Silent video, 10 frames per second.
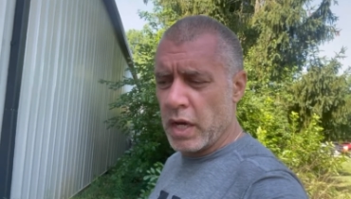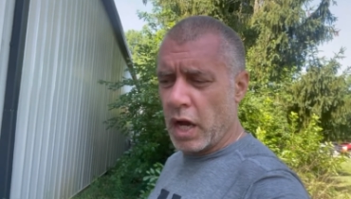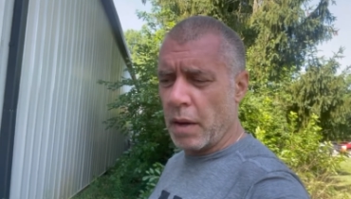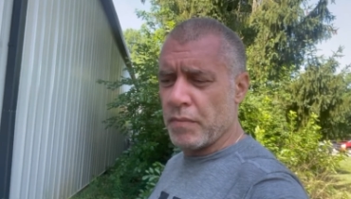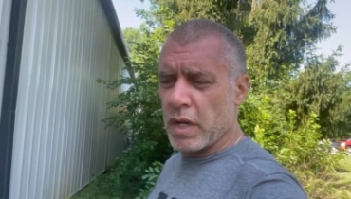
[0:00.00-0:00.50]

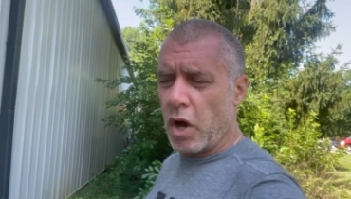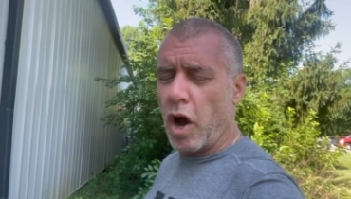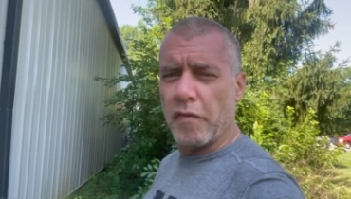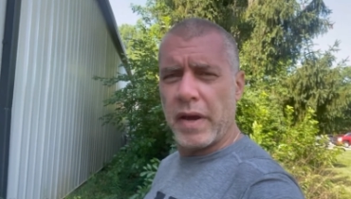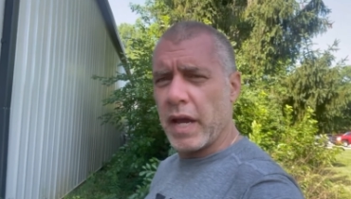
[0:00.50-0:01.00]
um,
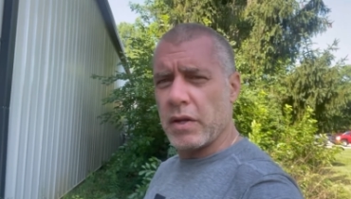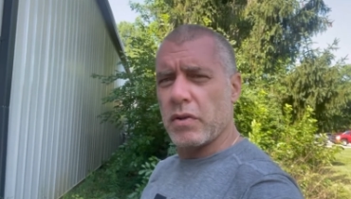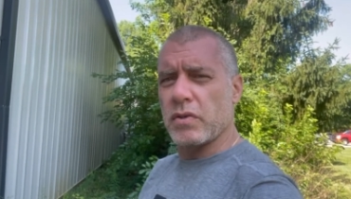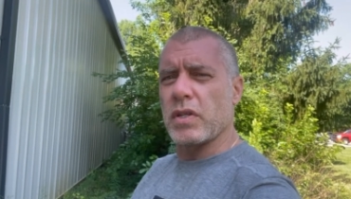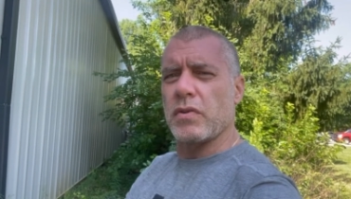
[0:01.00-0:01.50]
offhand
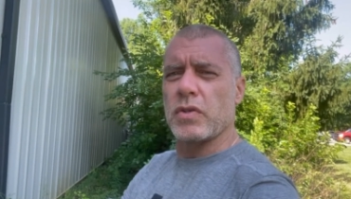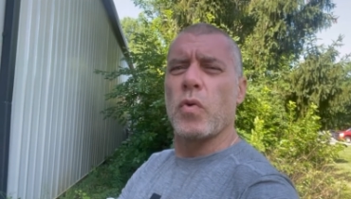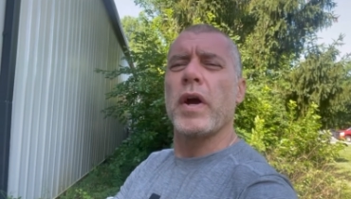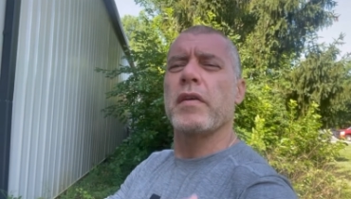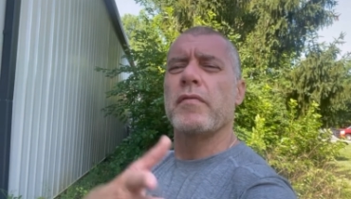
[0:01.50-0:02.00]
there's there's
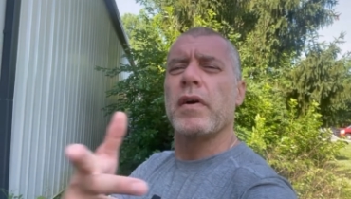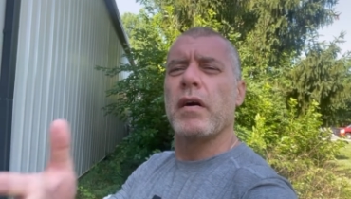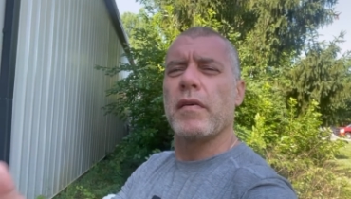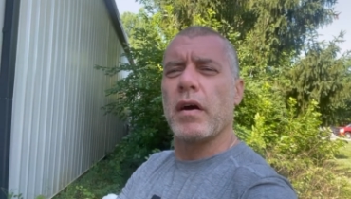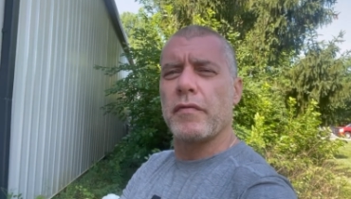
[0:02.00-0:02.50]
quite a,
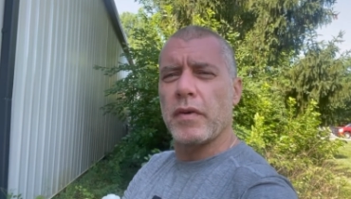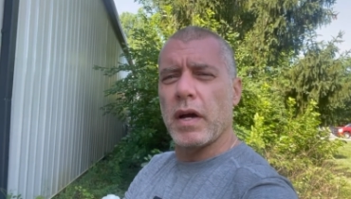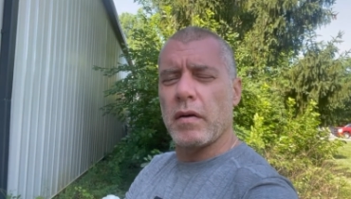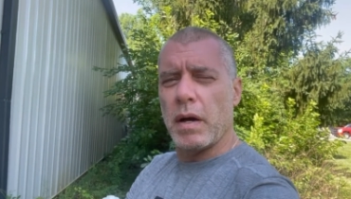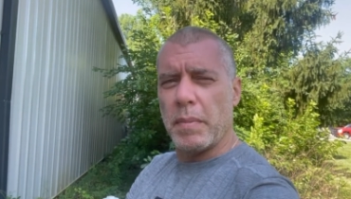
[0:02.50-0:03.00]
a,
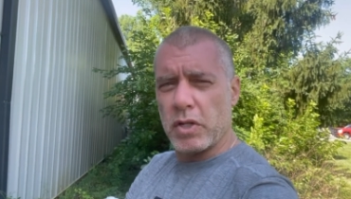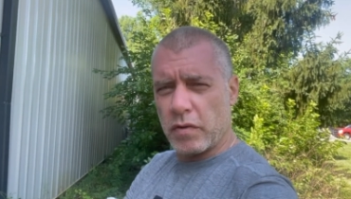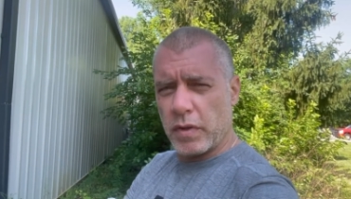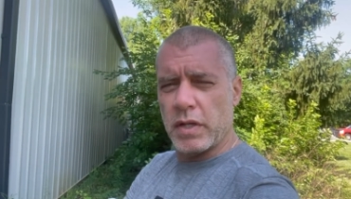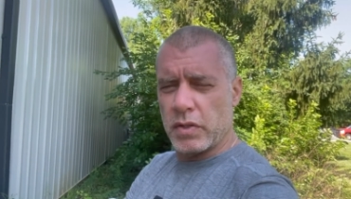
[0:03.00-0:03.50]
a, bunch
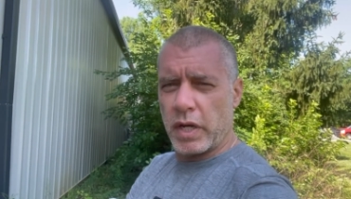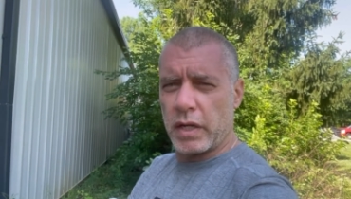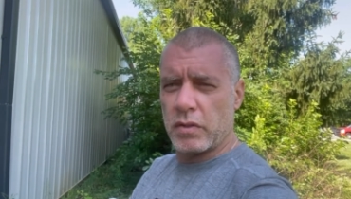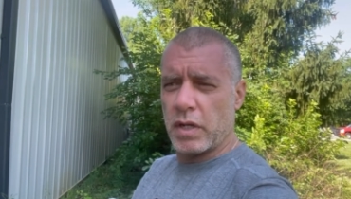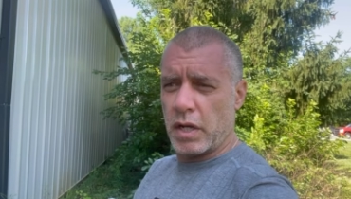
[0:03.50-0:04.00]
of
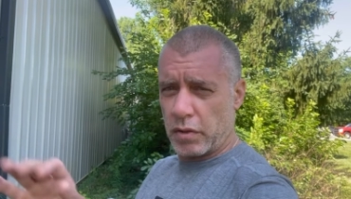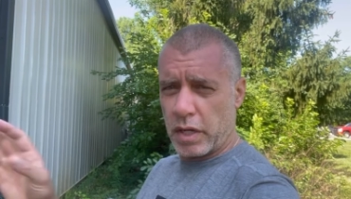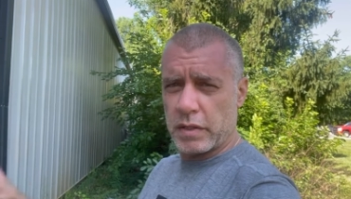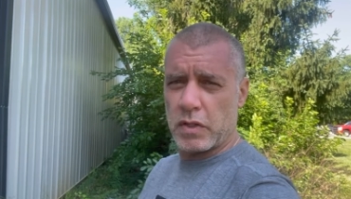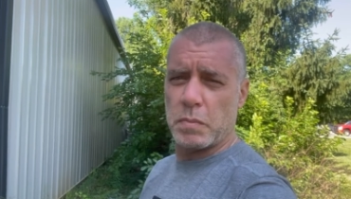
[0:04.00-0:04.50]
insects and other
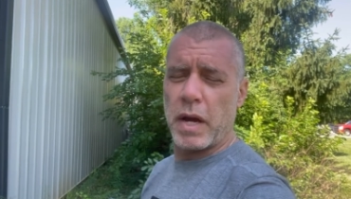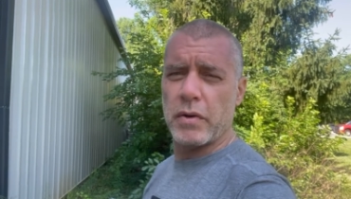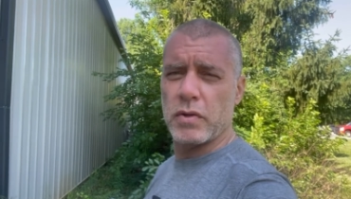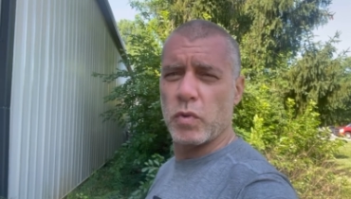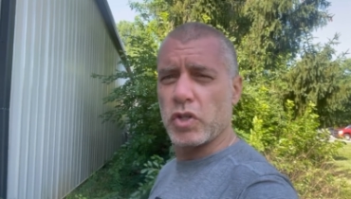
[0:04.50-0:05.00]
kinds of
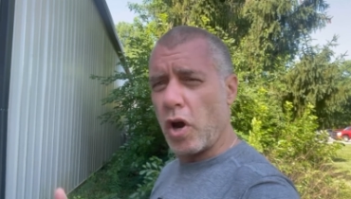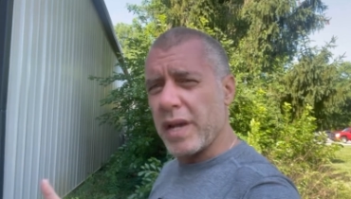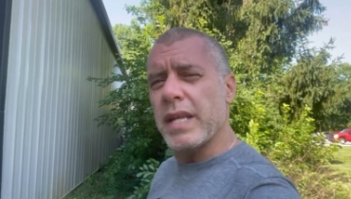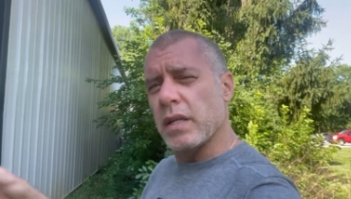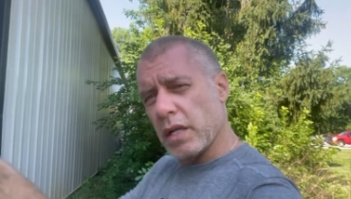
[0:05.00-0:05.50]
spiders which are
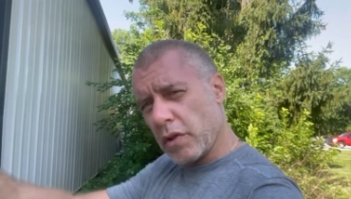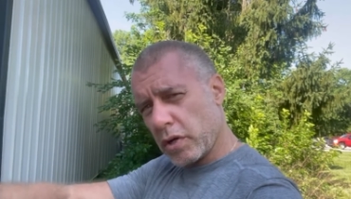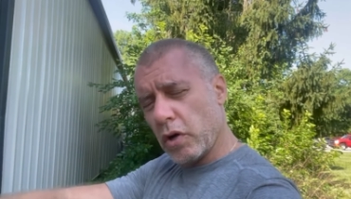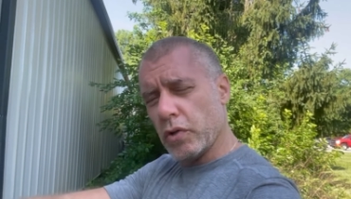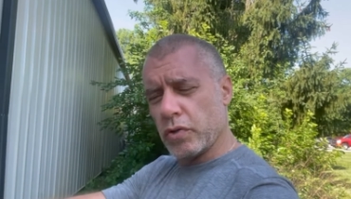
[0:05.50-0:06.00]
eaten in other
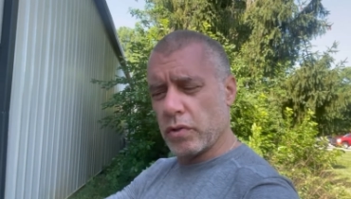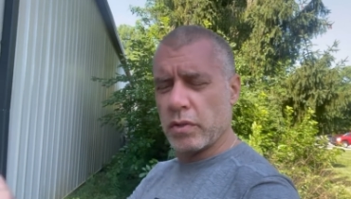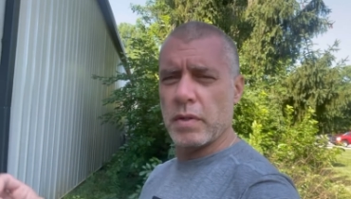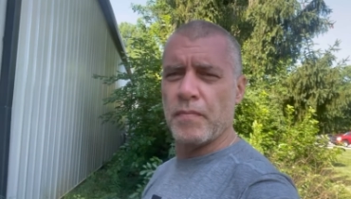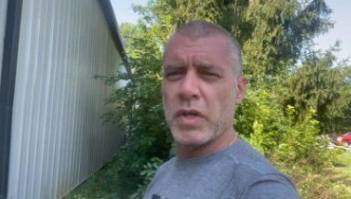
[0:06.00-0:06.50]

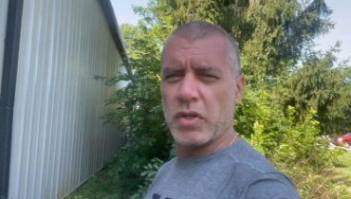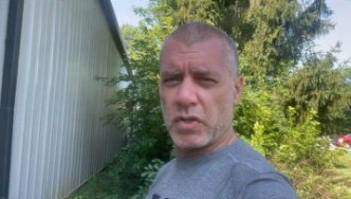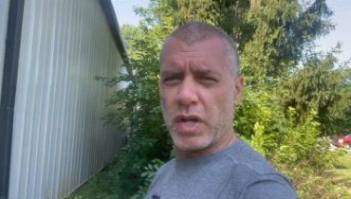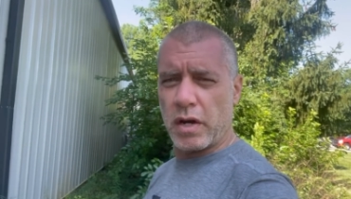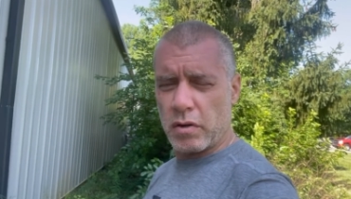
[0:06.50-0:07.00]
cultures
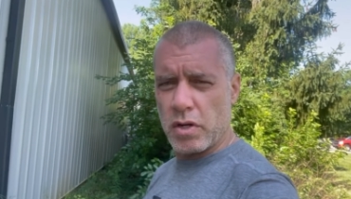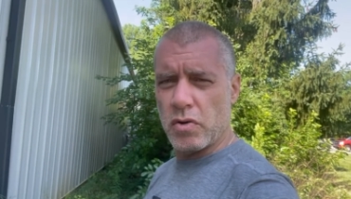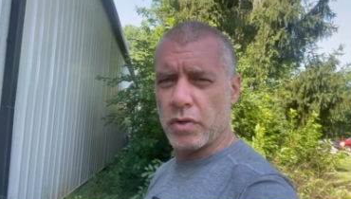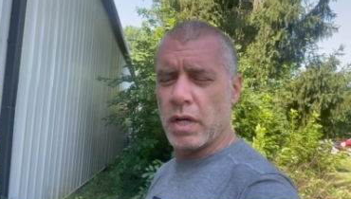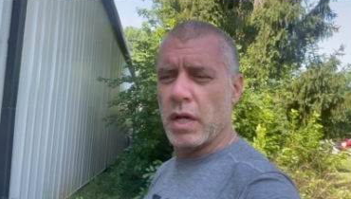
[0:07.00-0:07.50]
just not our
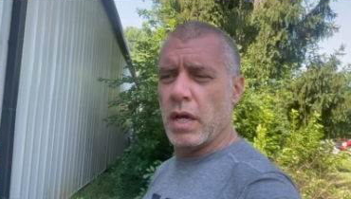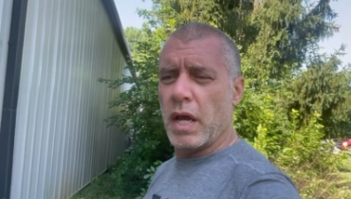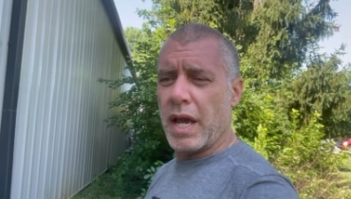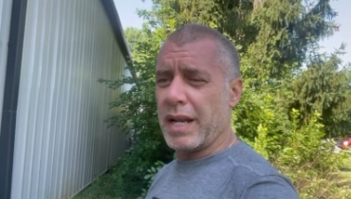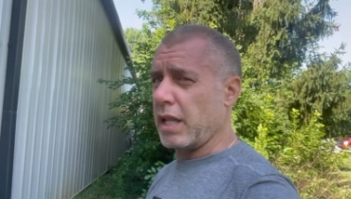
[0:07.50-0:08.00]
own
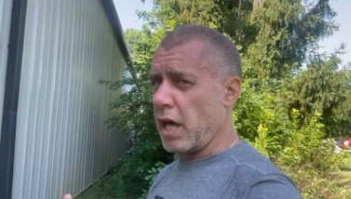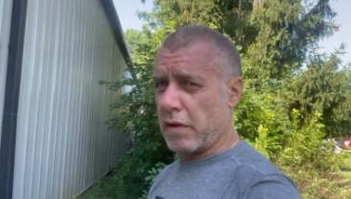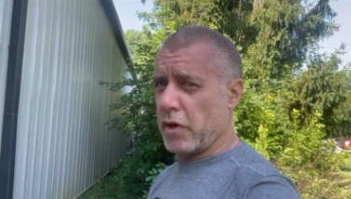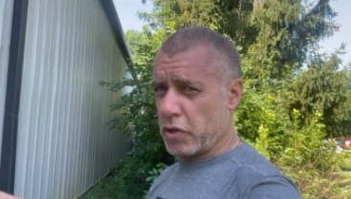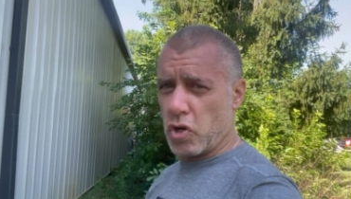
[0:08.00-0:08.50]
and a lot
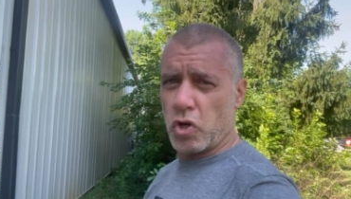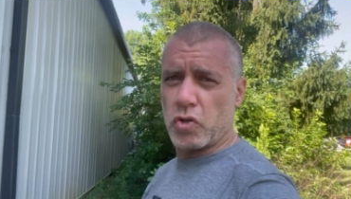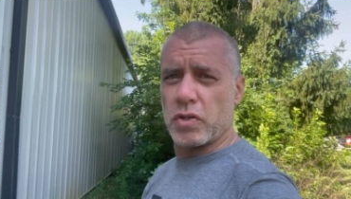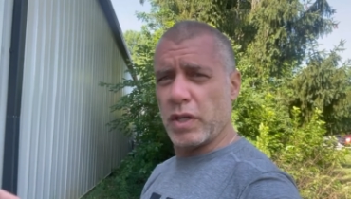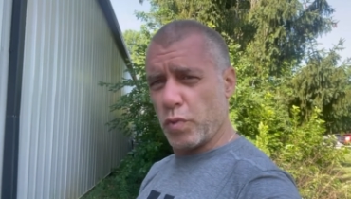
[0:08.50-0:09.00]
of other
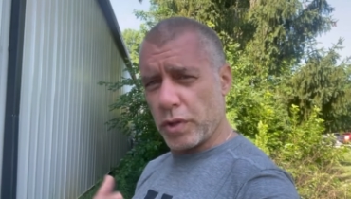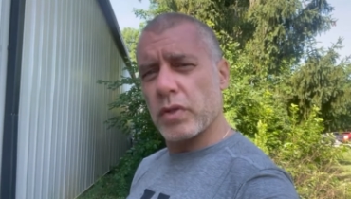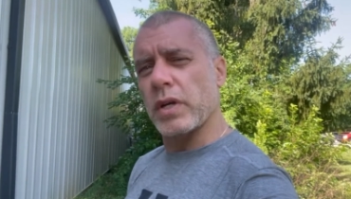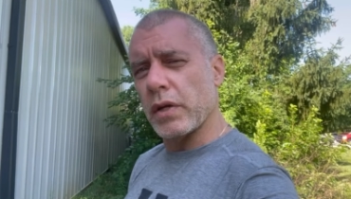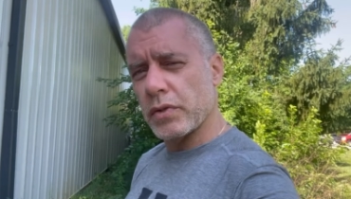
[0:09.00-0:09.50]
cultures think we're
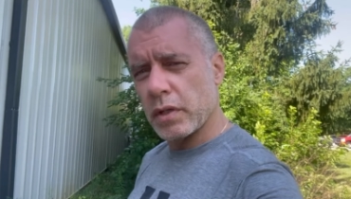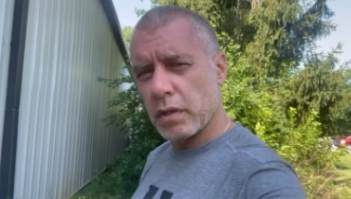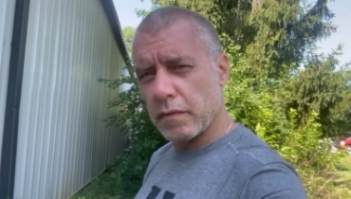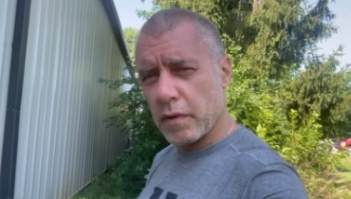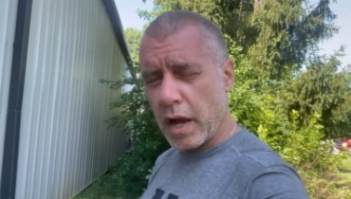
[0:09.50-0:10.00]

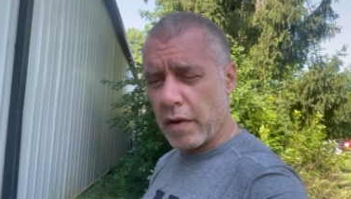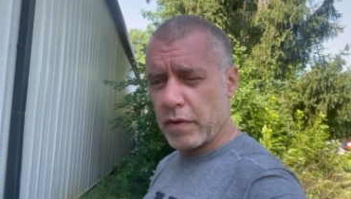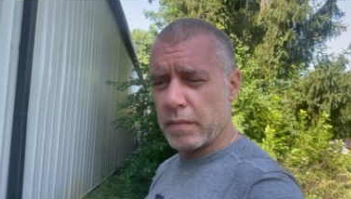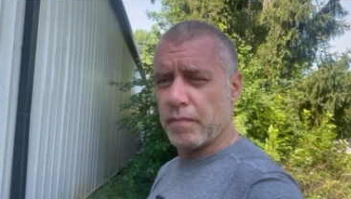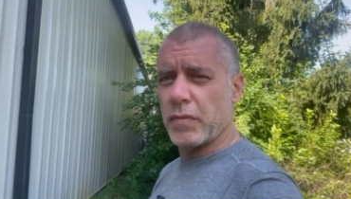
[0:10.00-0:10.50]
disgusting for
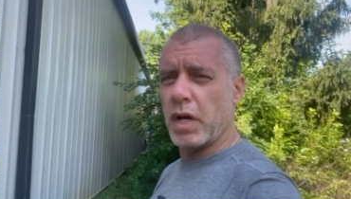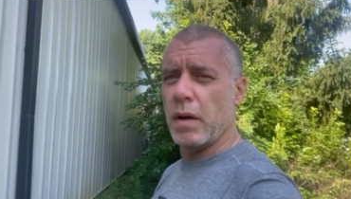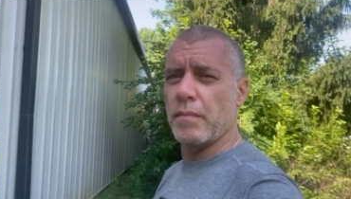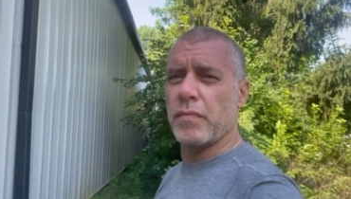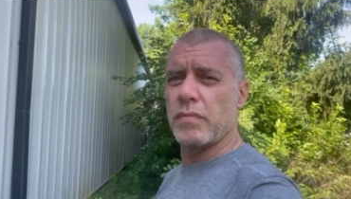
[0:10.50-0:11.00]
having um,